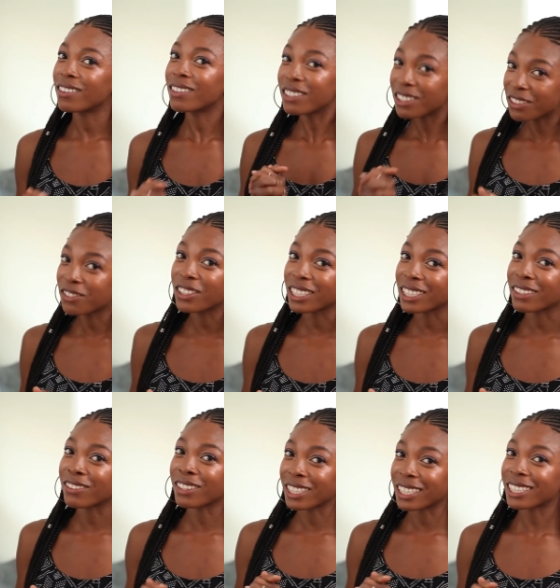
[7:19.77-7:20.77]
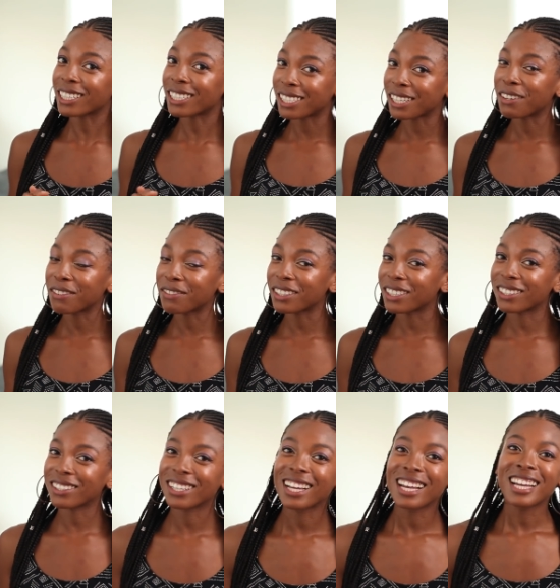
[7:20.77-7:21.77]
It's really, really good
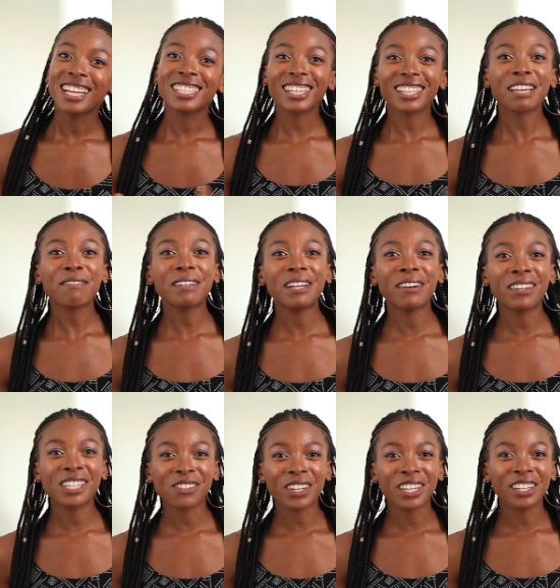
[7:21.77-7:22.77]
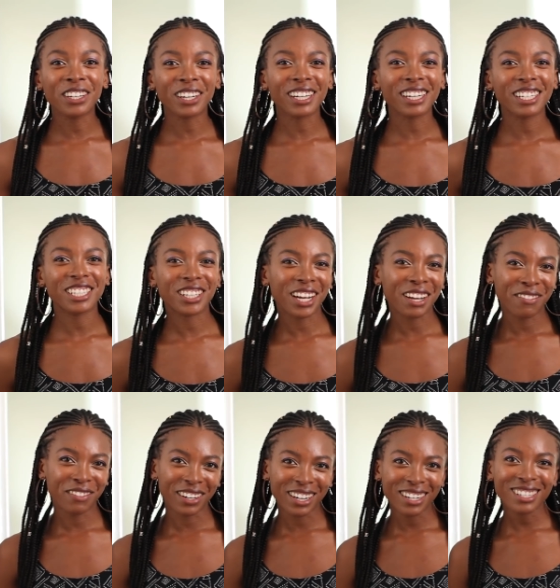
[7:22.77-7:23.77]
tofu. So let me know which one you're gonna try
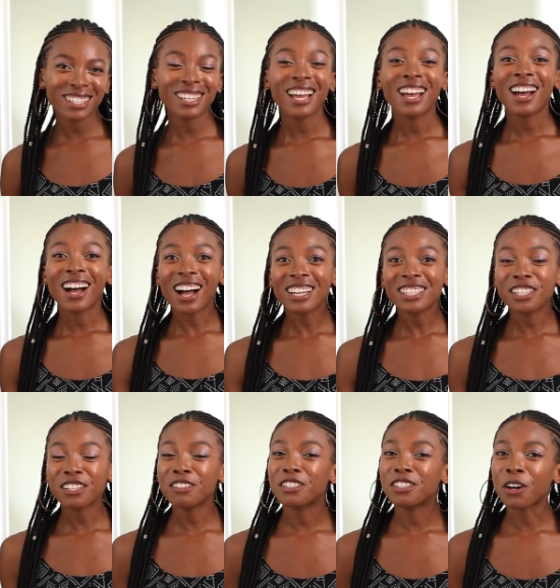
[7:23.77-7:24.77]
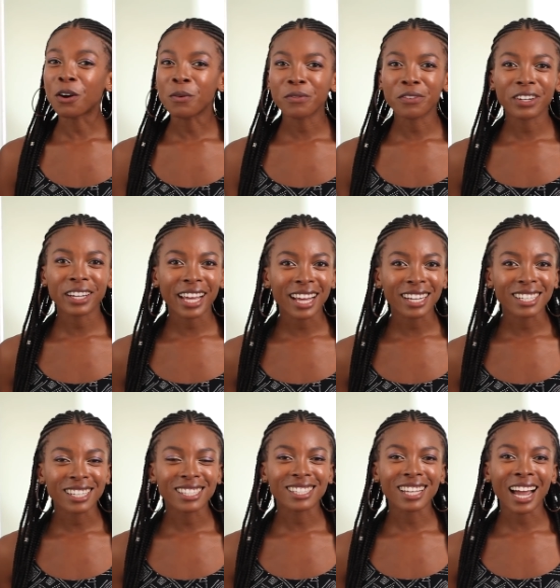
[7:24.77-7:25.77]
first. Also, don't forget
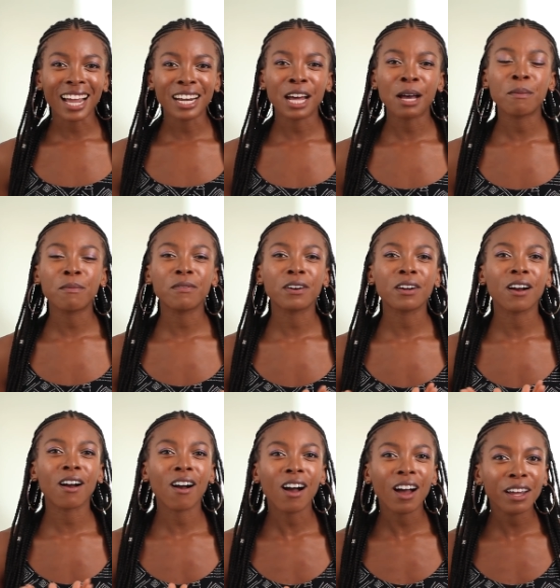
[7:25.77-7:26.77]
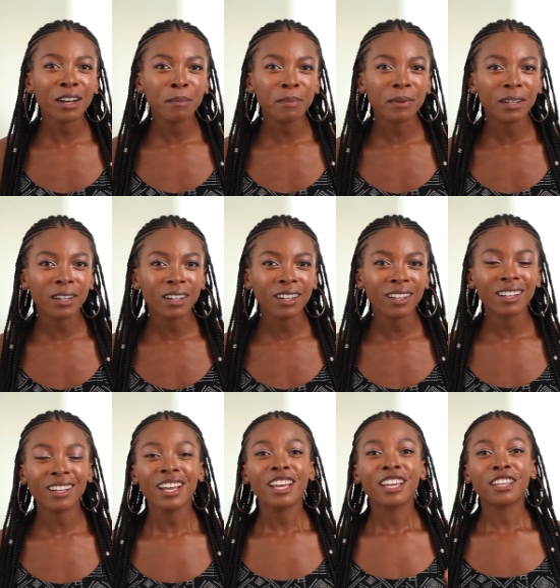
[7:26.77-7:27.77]
to sign up for
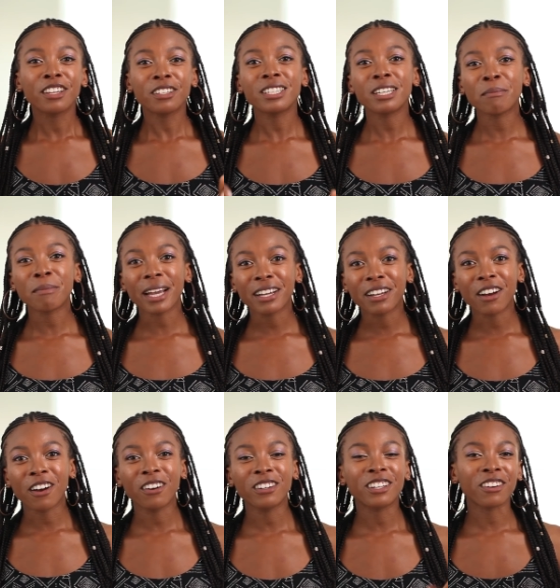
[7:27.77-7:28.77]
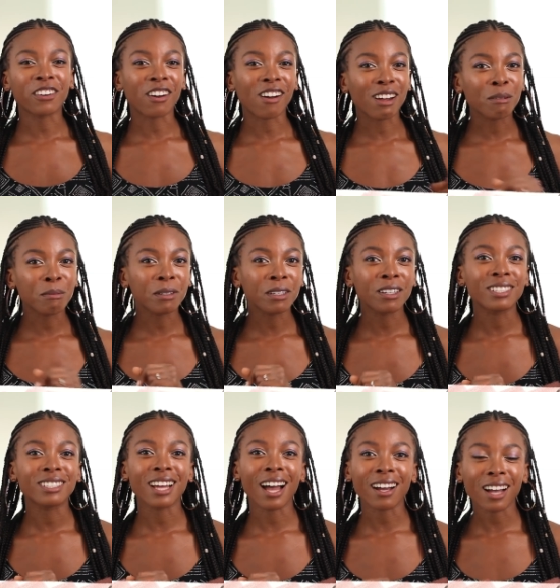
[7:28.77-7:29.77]
Audible using my code. Go to
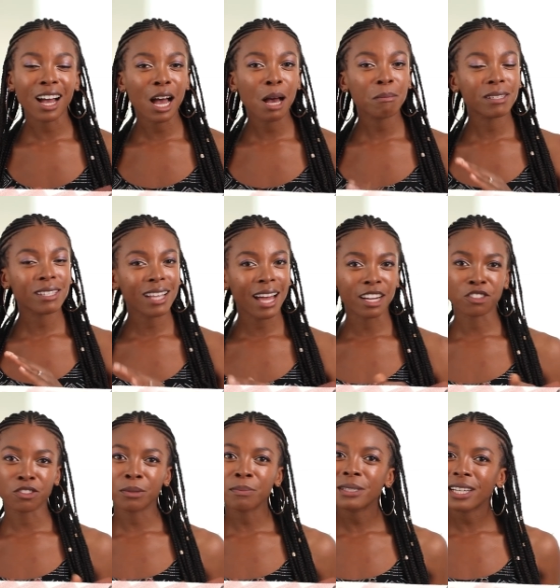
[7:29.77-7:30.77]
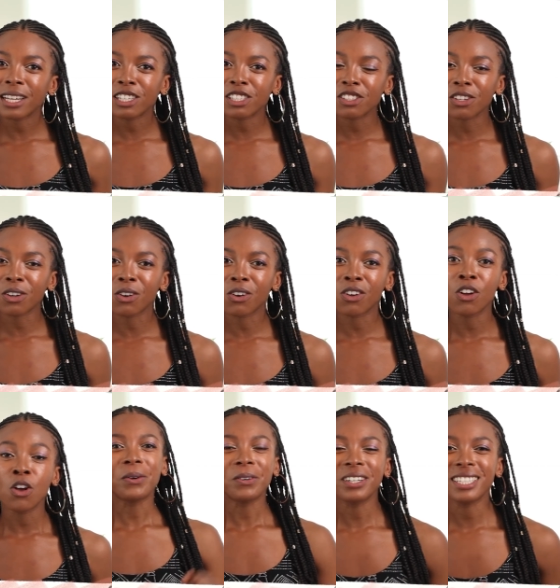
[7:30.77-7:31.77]
audible.com slash
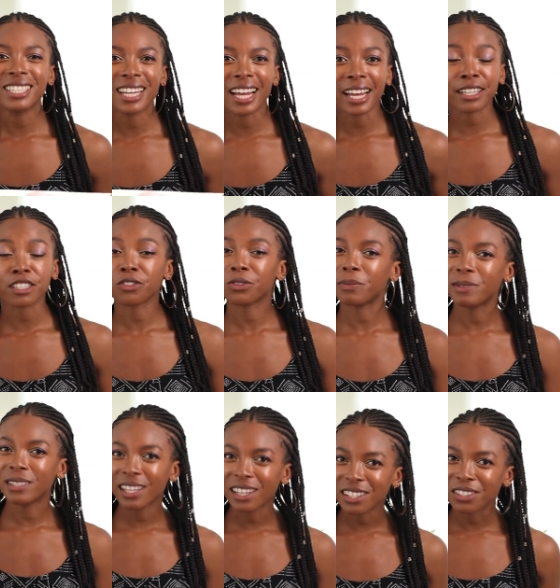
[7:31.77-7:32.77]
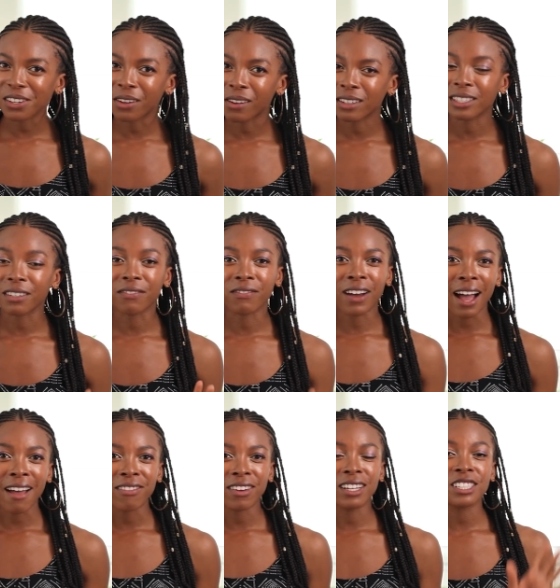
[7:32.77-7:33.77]
sweetpotatosoul or text sweetpotatosoul to
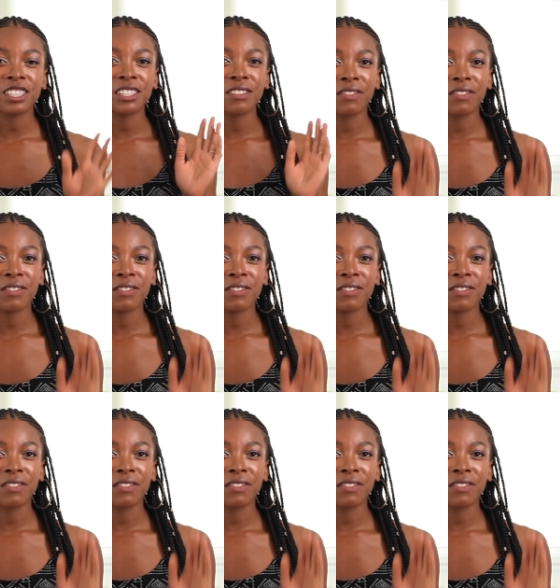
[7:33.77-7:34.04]
500